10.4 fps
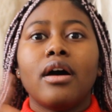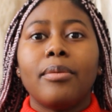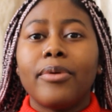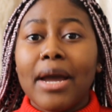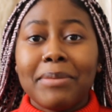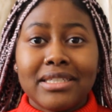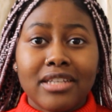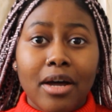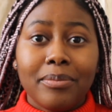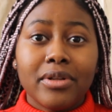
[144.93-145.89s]
A prime
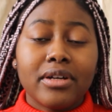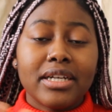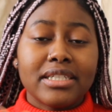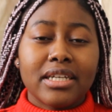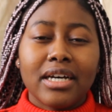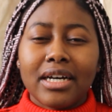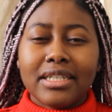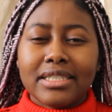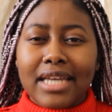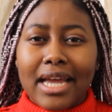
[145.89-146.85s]
example is her
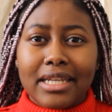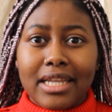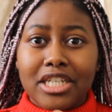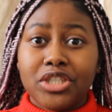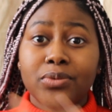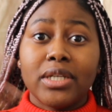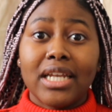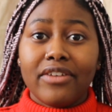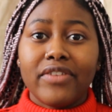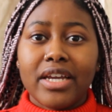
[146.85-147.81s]
deciding that she would
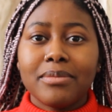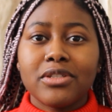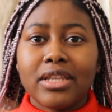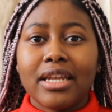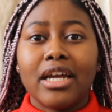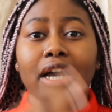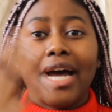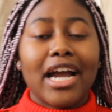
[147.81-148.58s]
love him so that her